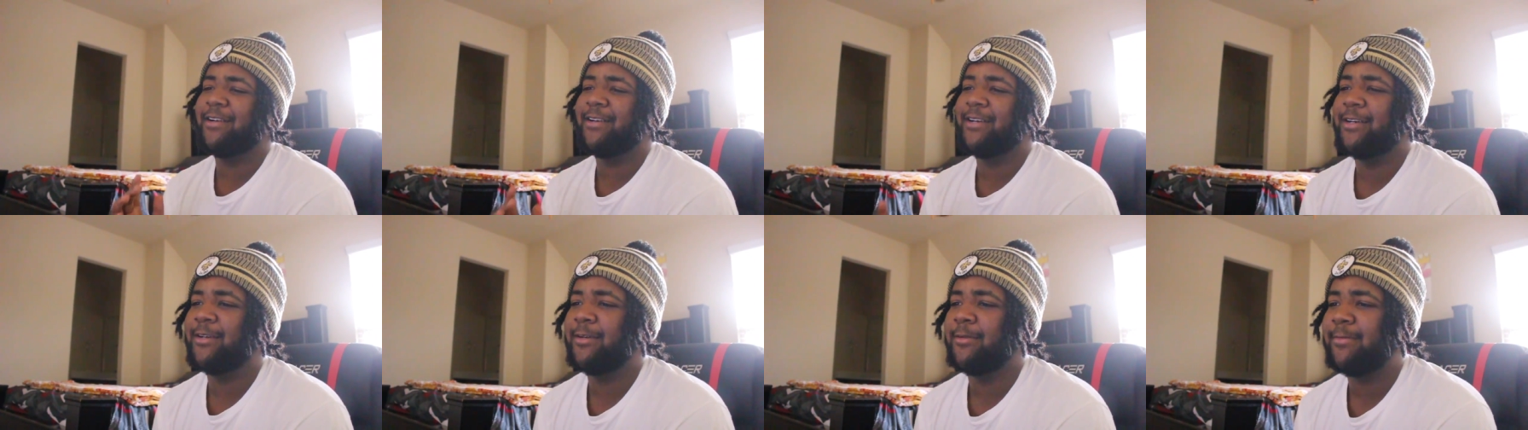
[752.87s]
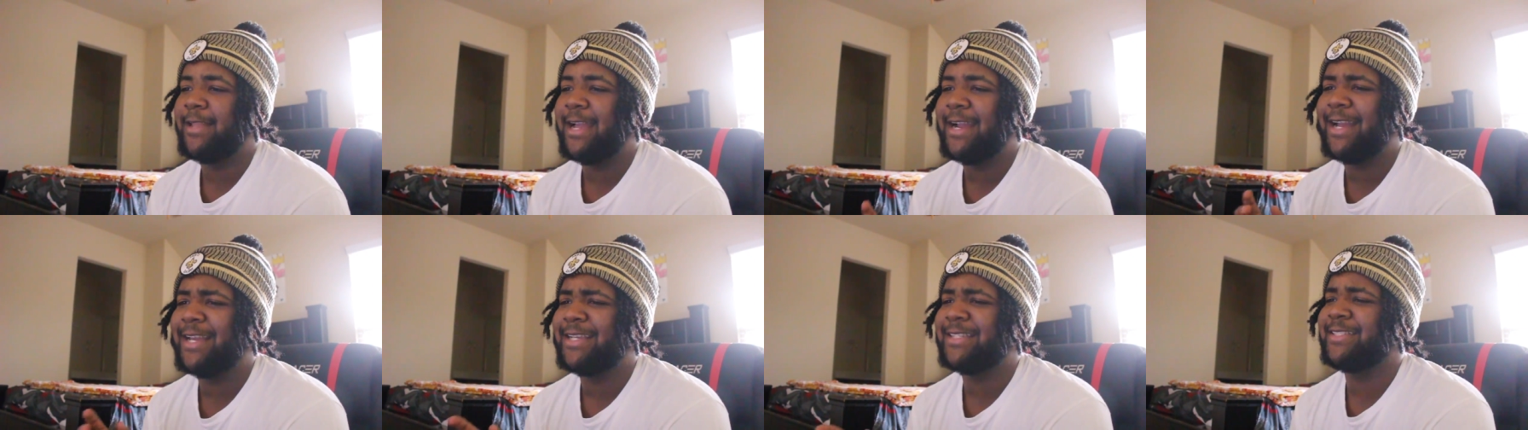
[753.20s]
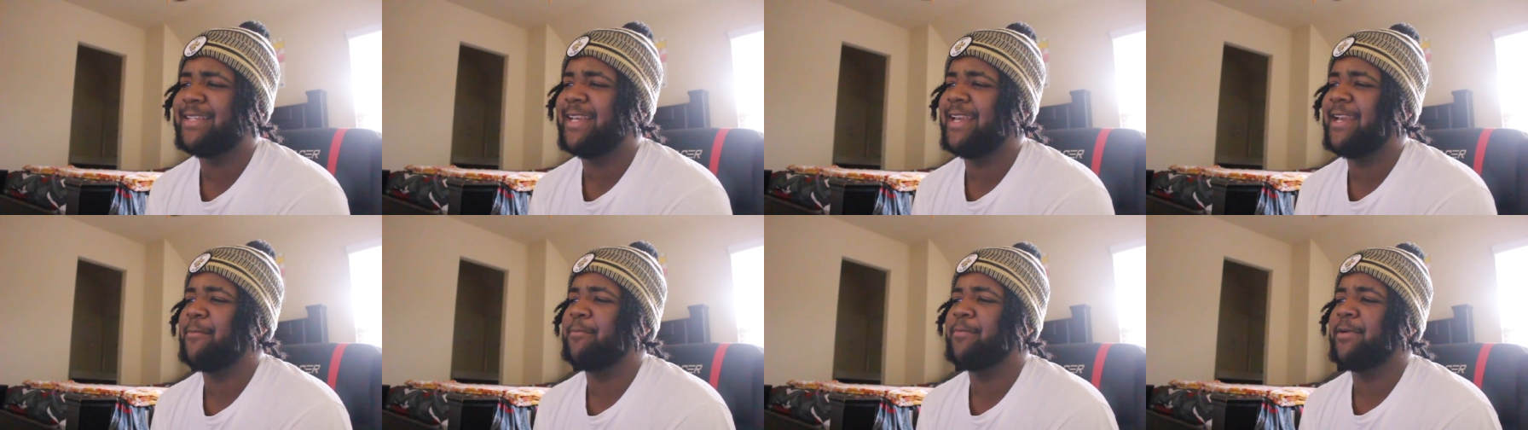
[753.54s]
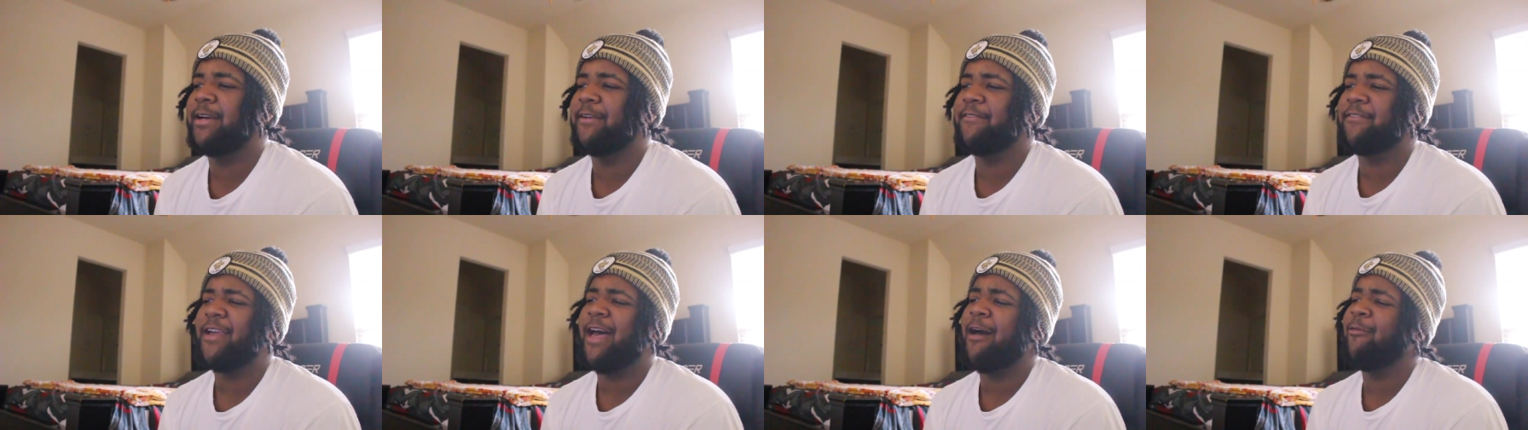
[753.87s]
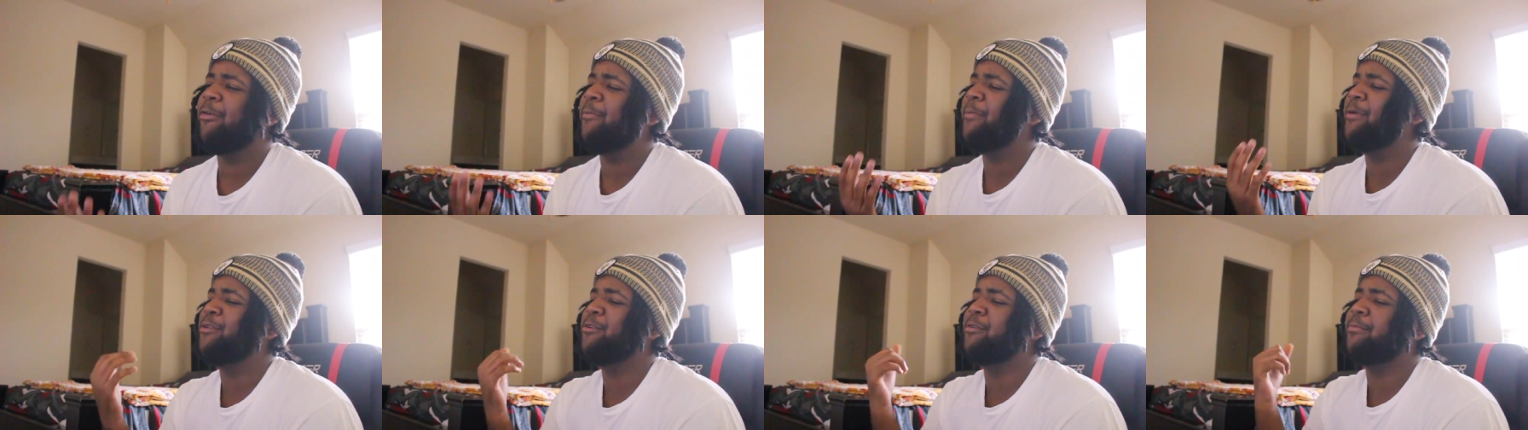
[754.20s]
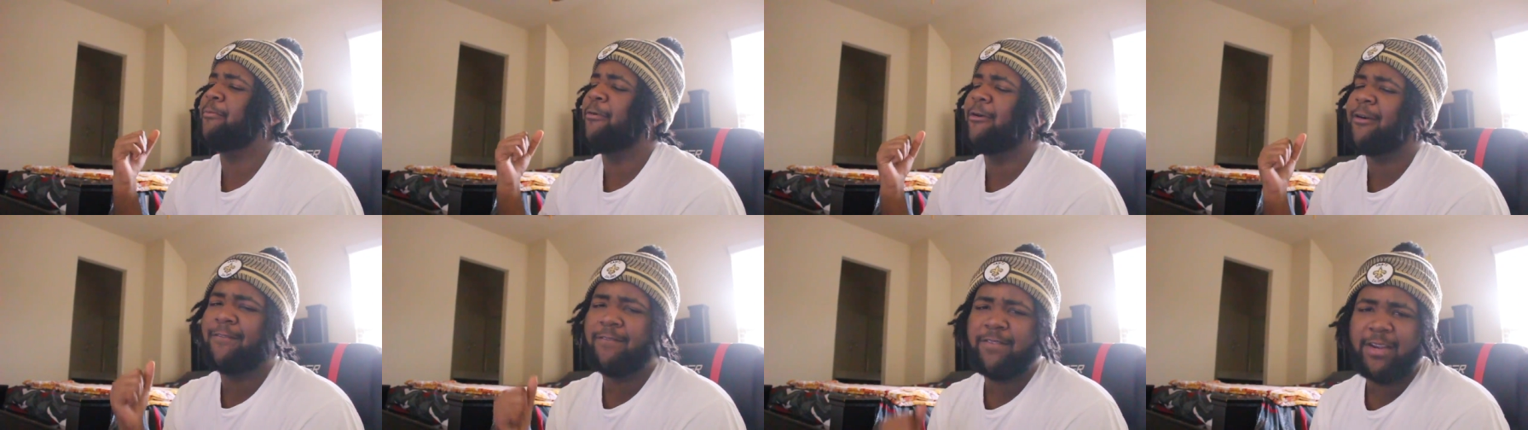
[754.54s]
Um, like I said, but if y'all want me to do
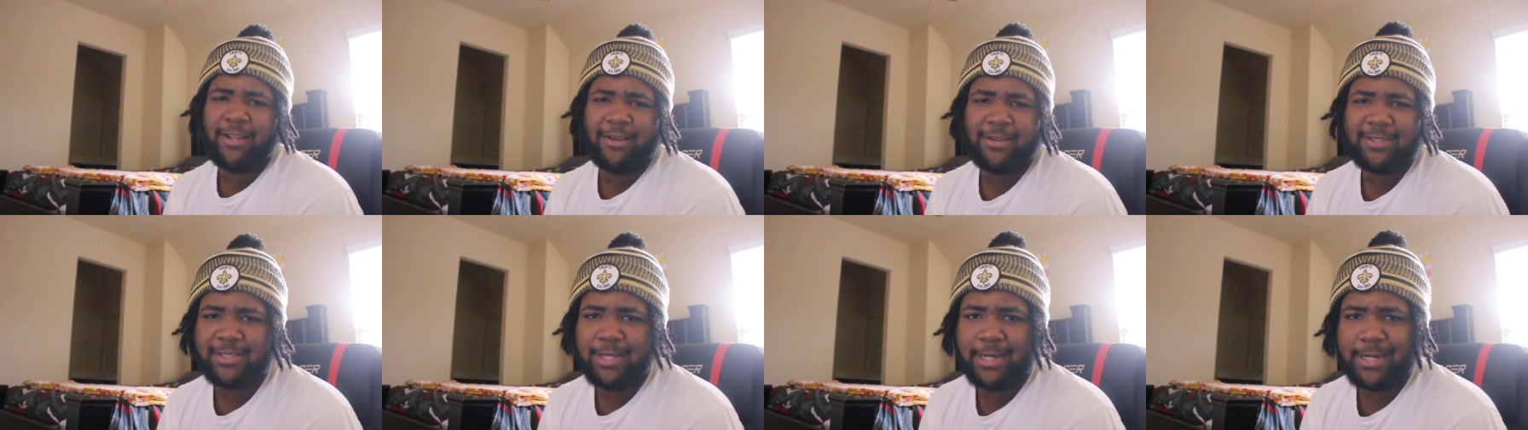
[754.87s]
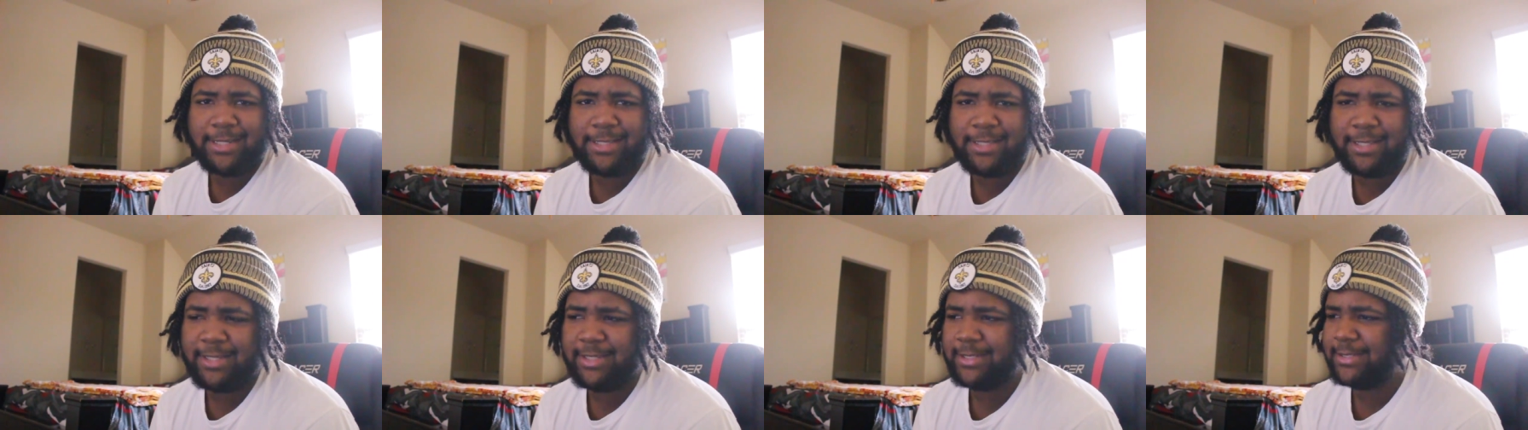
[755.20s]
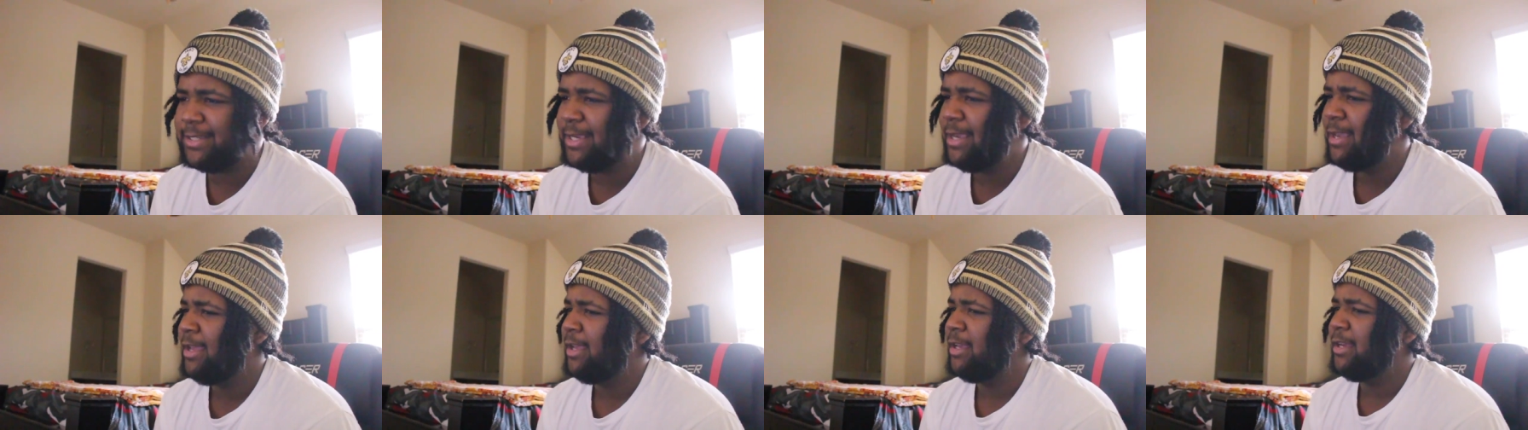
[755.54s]
more videos like this,